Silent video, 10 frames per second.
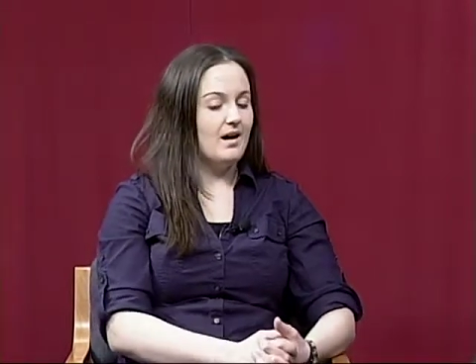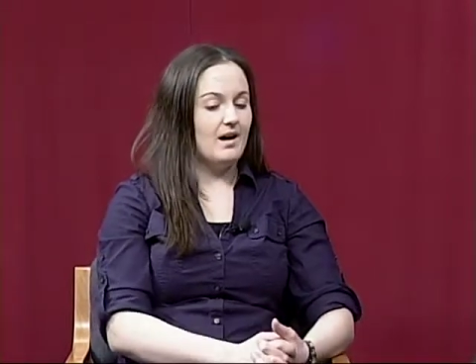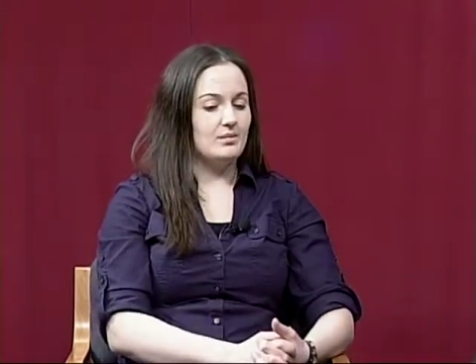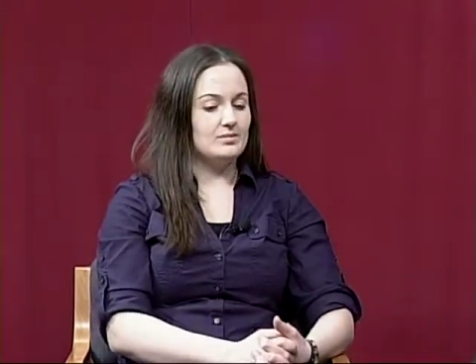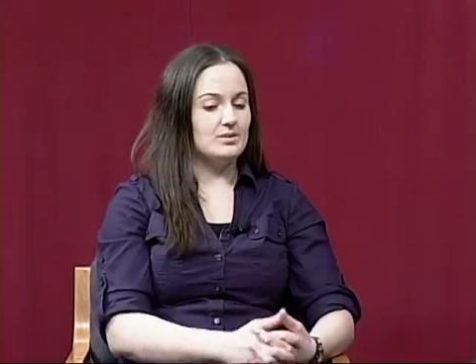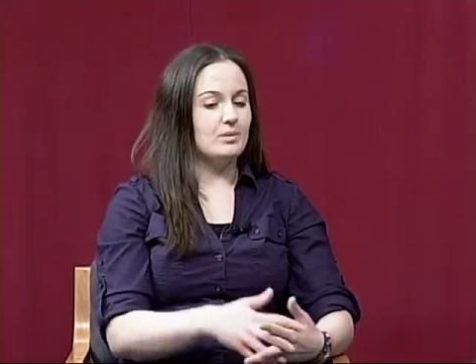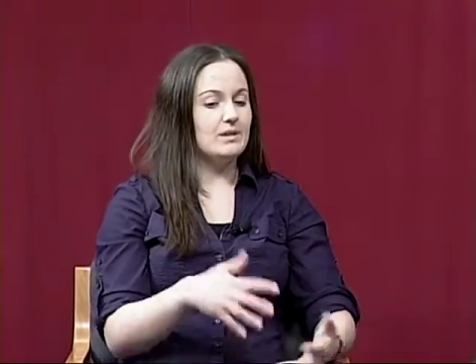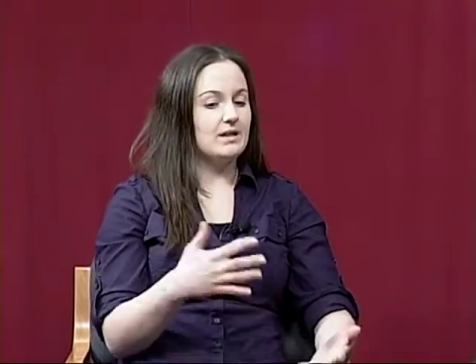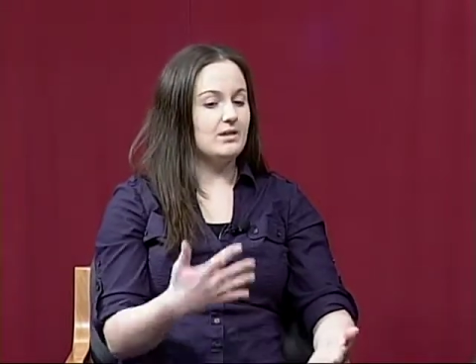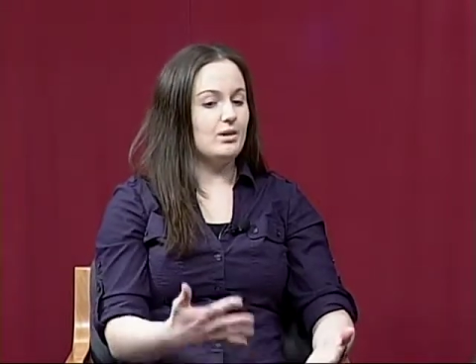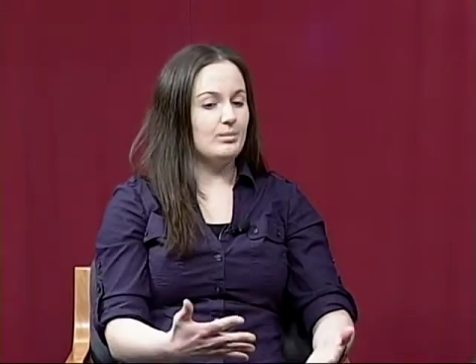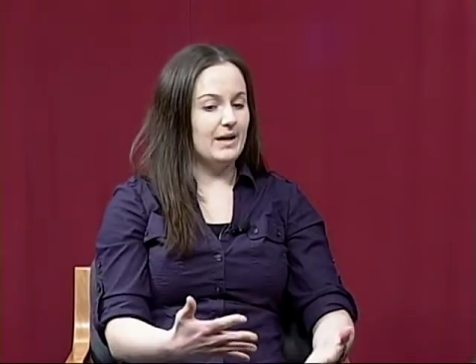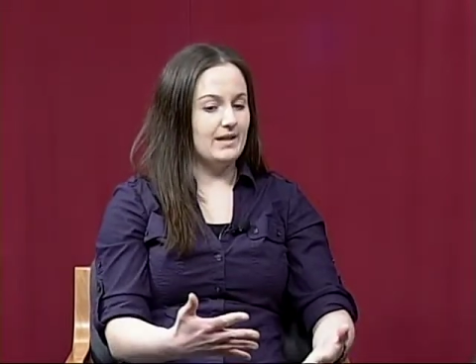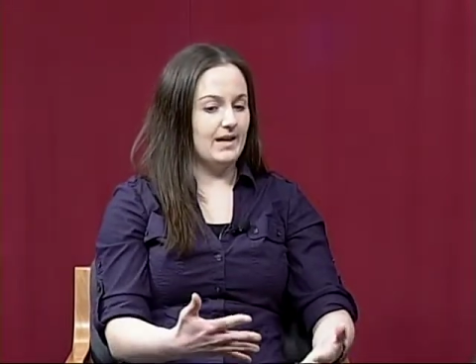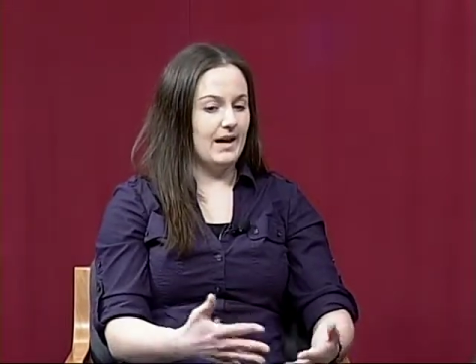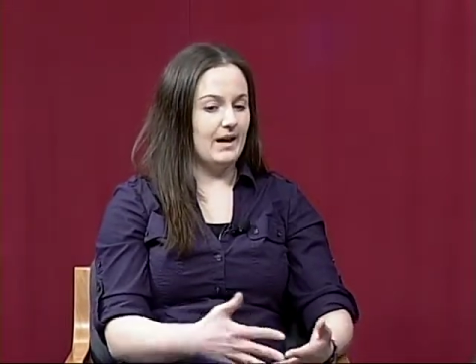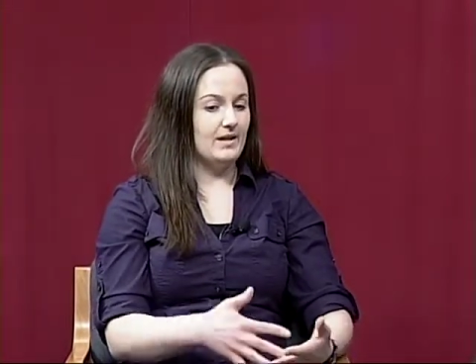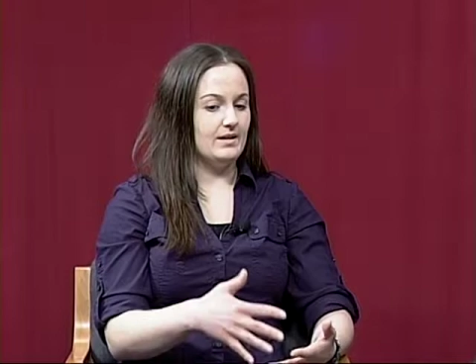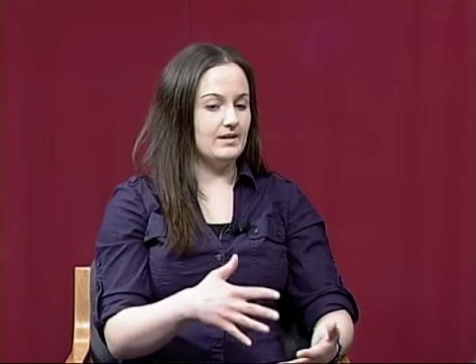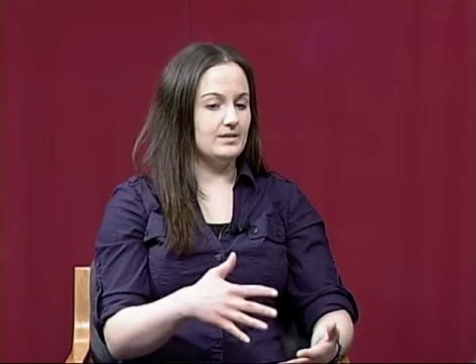So what we can know by
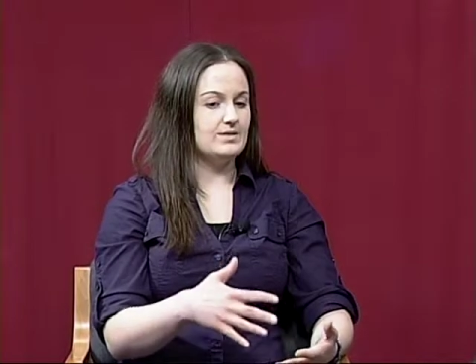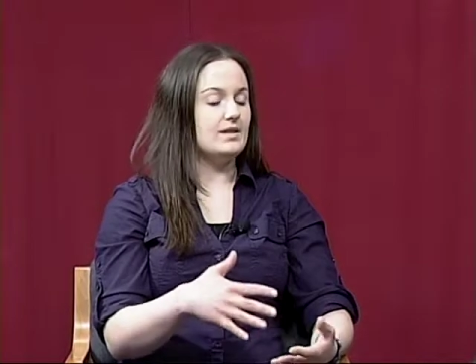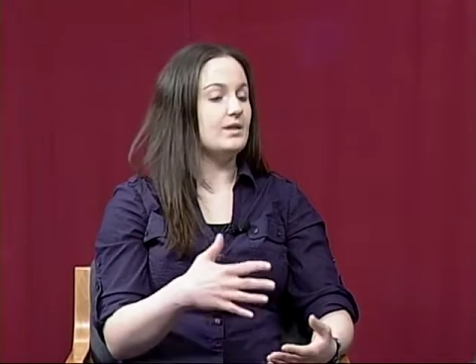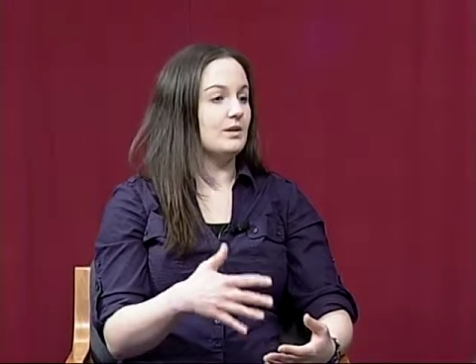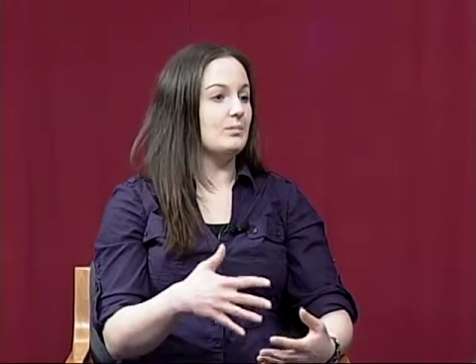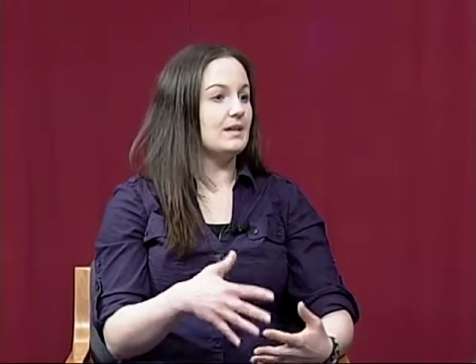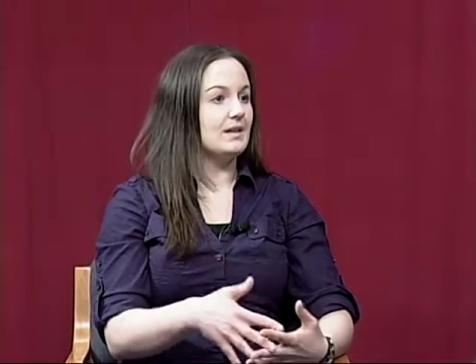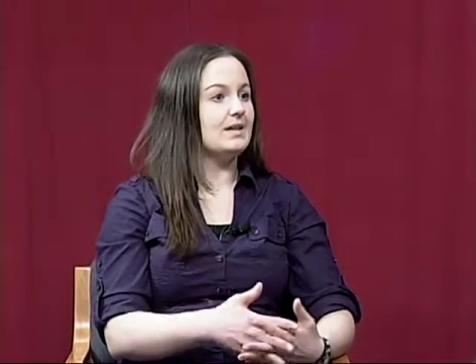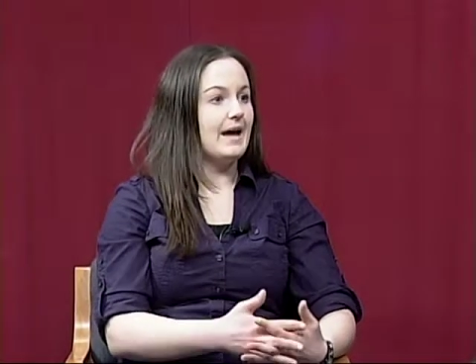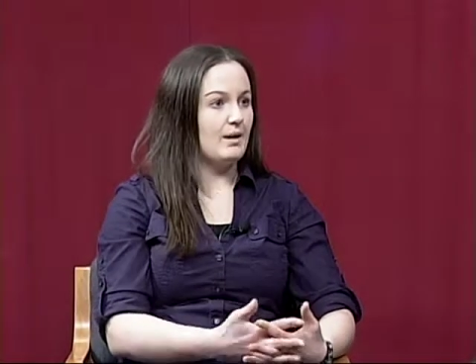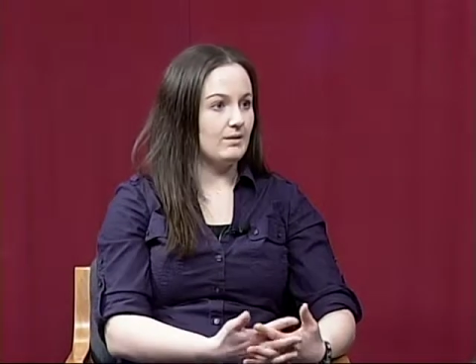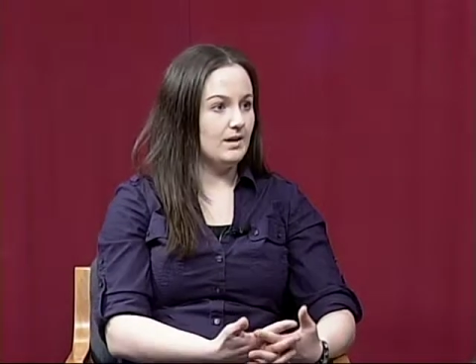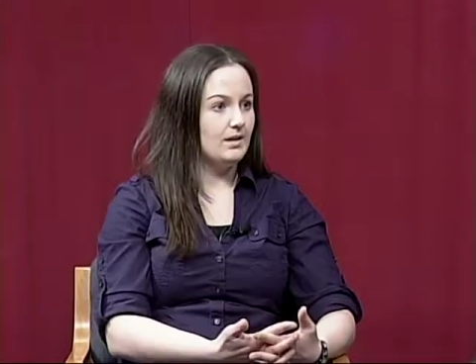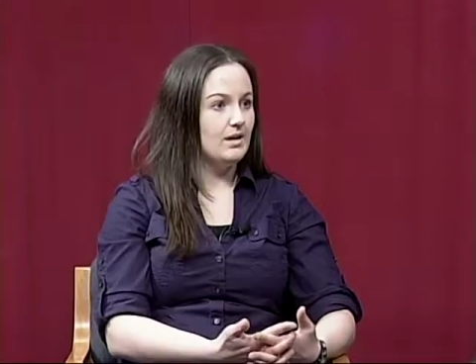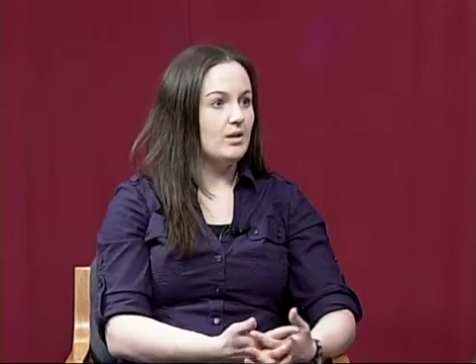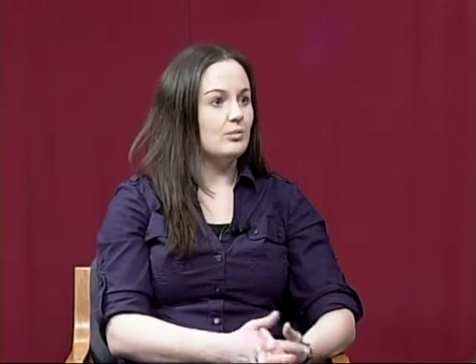that is here in Midland County,